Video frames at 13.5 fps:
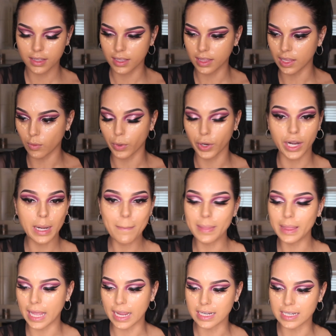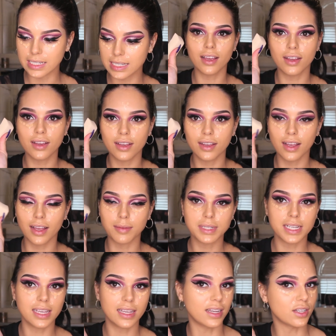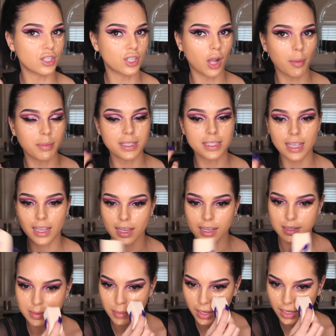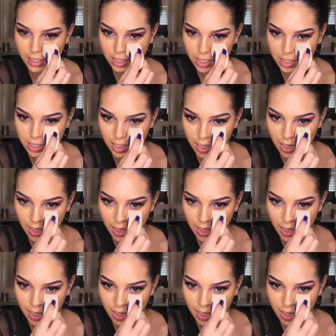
And then we're going to blend. I'm taking a Shop Miss A sponge.